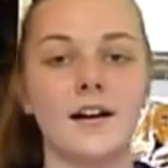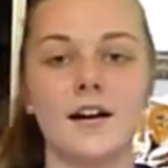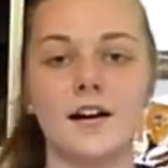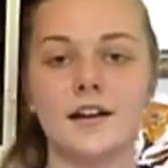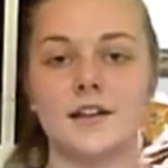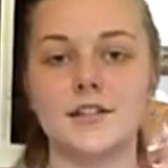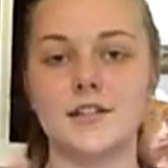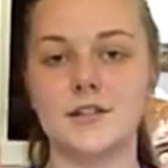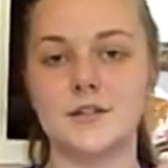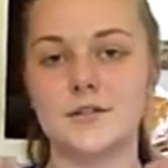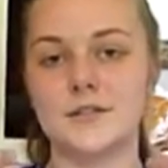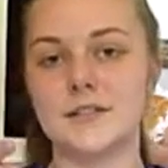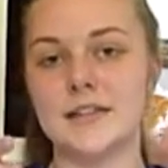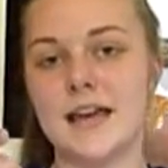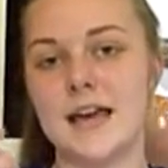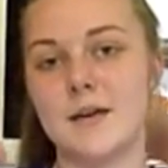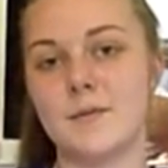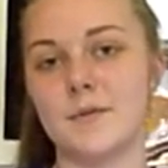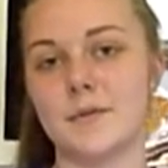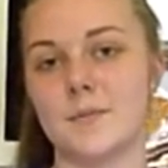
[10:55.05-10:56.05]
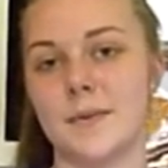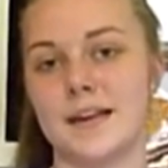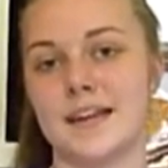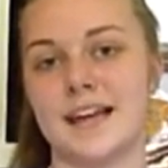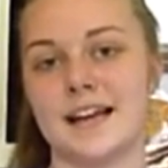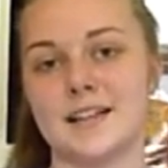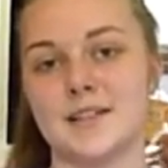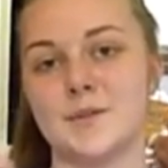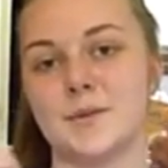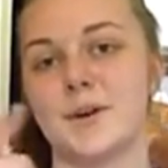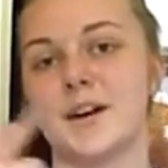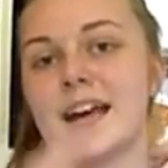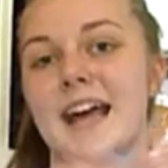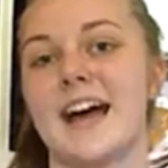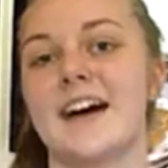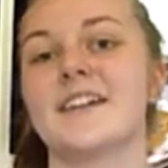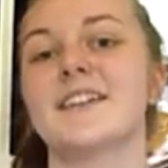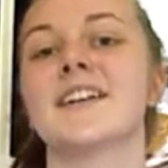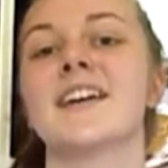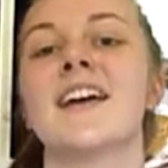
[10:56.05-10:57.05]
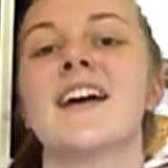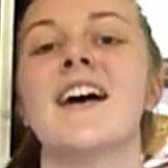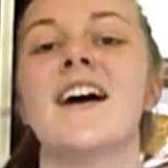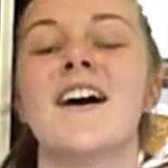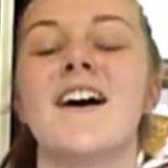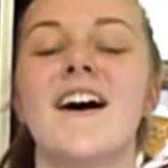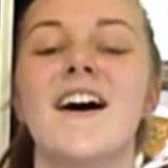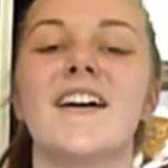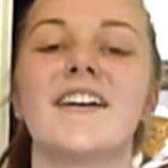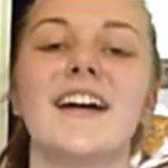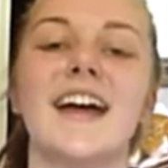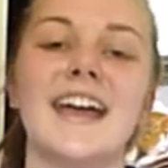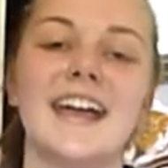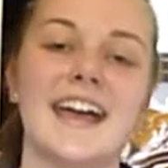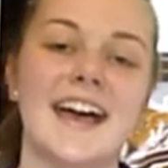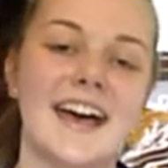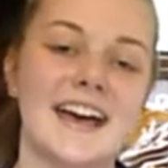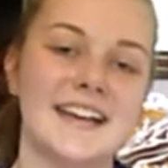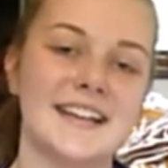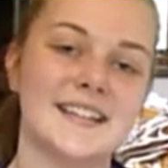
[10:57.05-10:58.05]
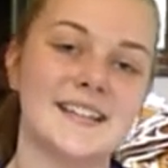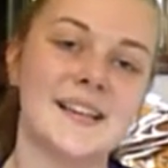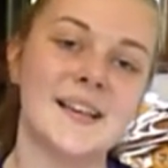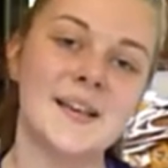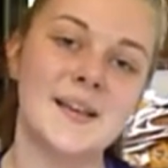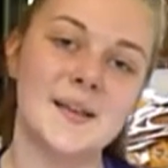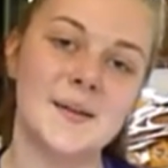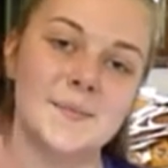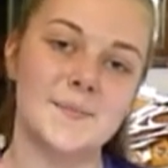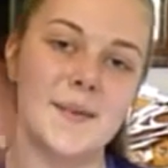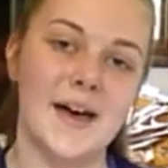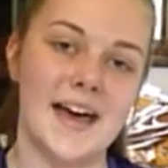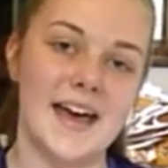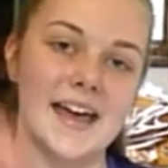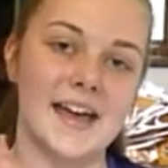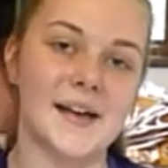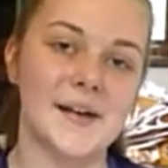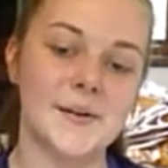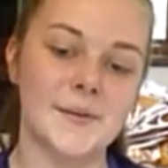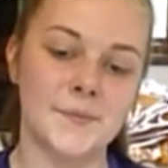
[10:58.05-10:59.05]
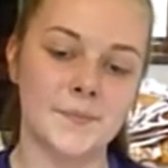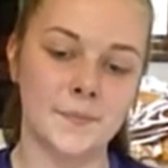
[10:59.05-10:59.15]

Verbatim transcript: on Tuesday with my next workout. Alright guys, bye.